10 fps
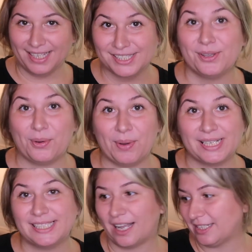So I
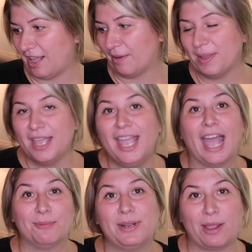stocked up,
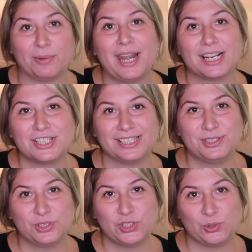and when I went actually
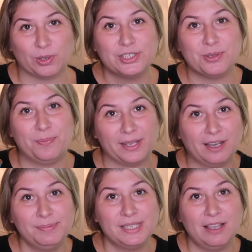to the store to pick
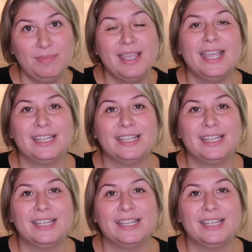up some,